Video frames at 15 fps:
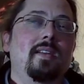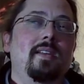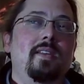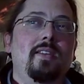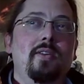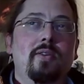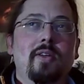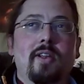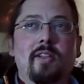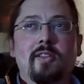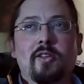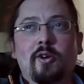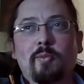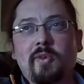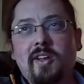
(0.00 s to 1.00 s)
You get a
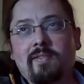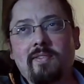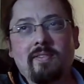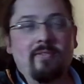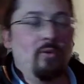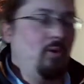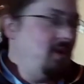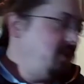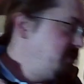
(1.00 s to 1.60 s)
little bit of a voice